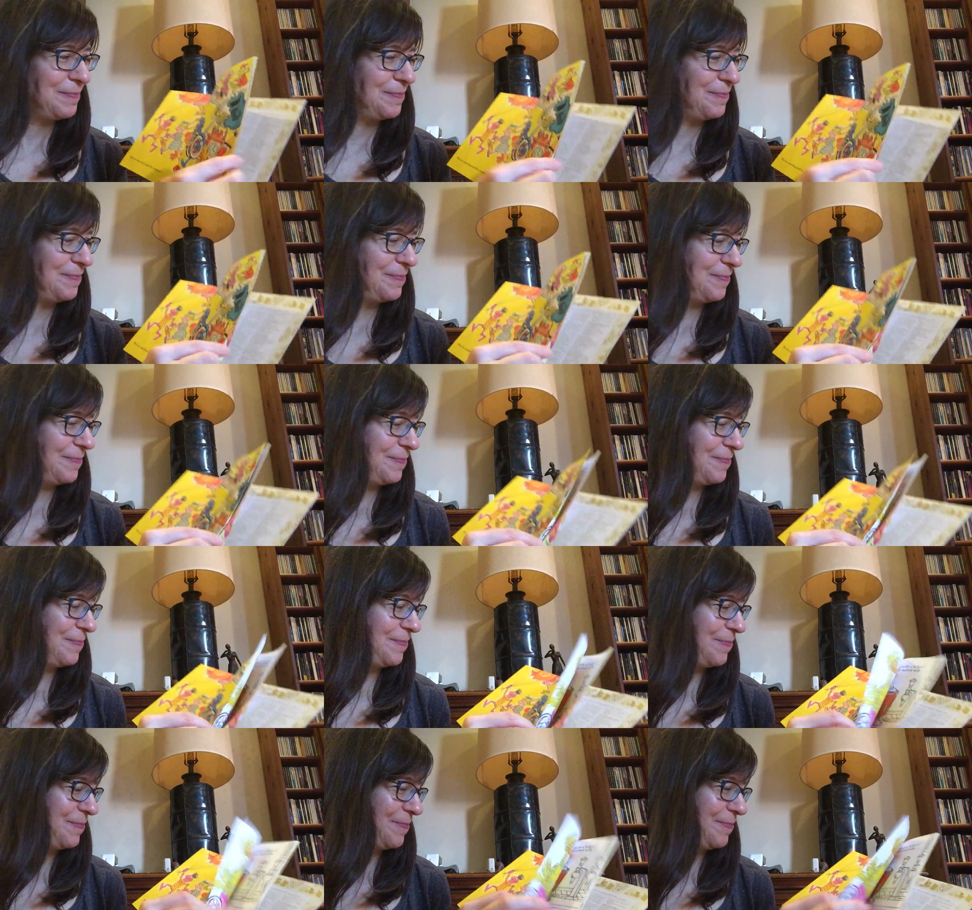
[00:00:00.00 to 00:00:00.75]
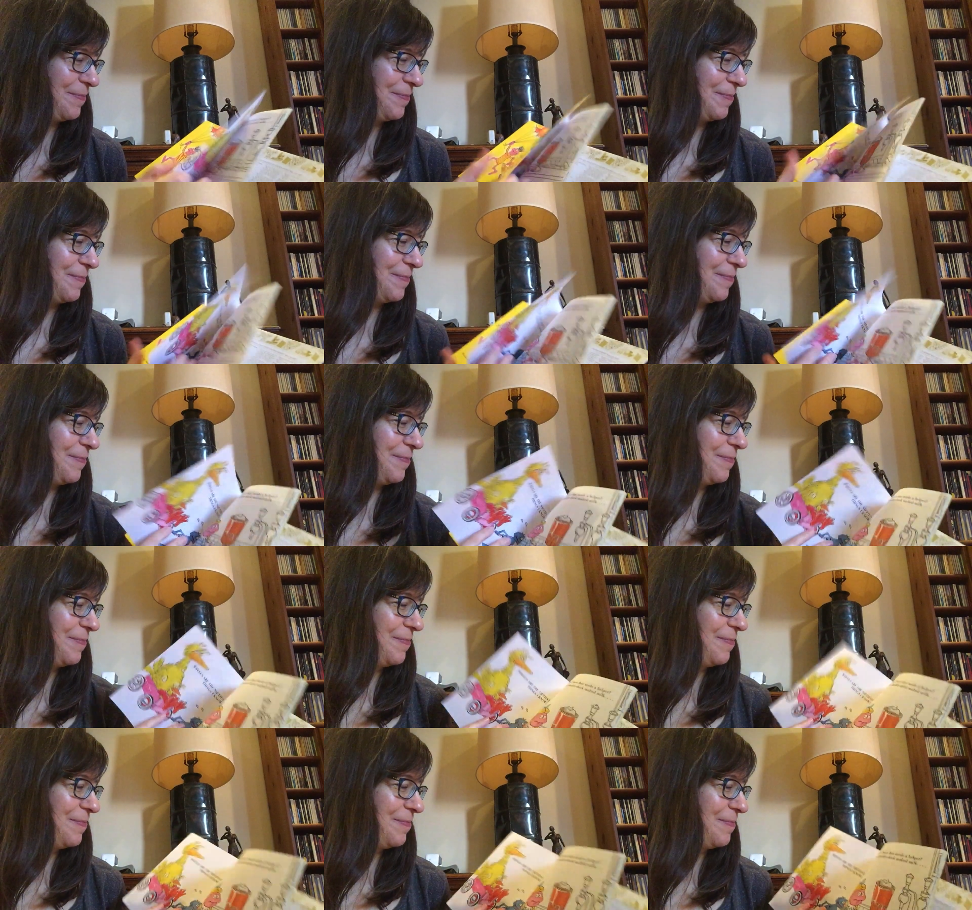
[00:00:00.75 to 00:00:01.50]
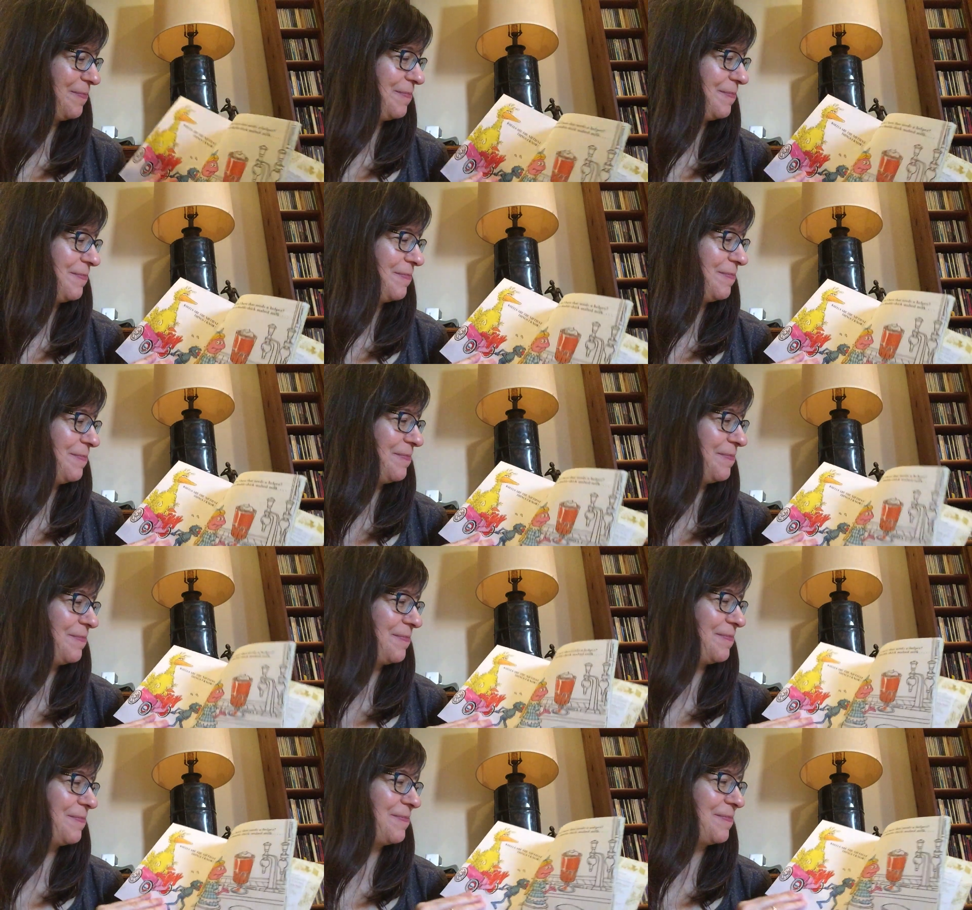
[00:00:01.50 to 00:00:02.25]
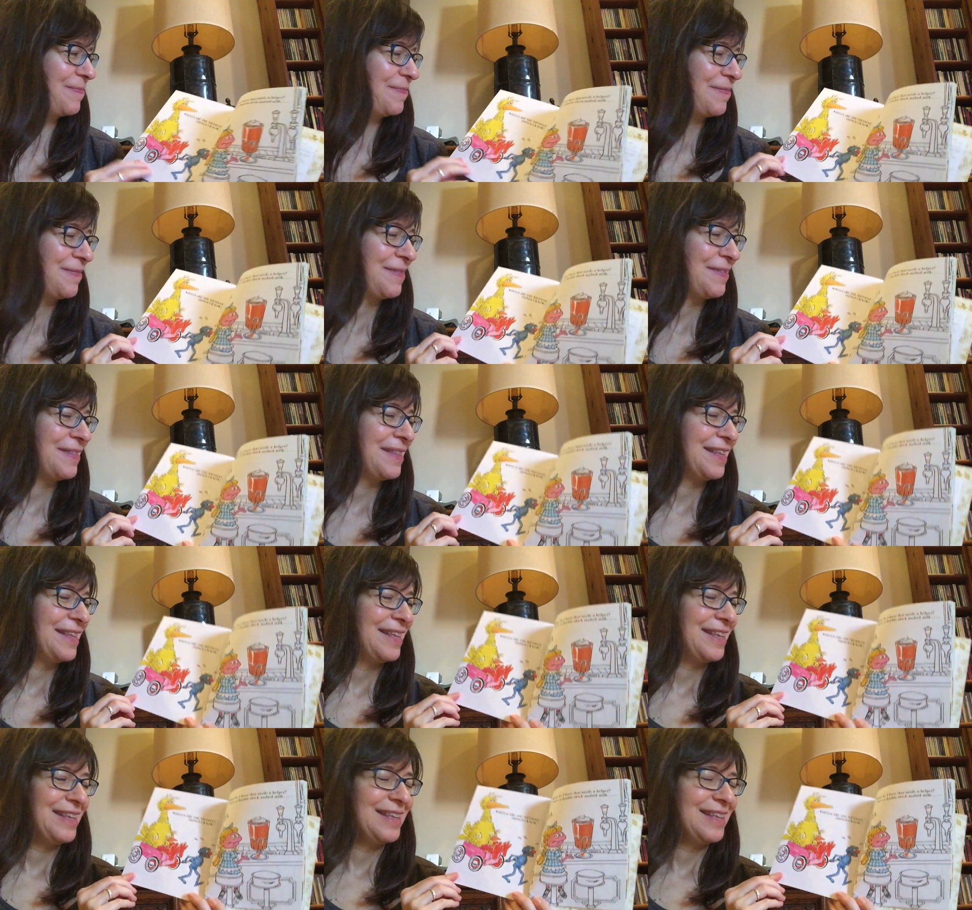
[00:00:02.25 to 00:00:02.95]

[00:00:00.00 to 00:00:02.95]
Nothing is said.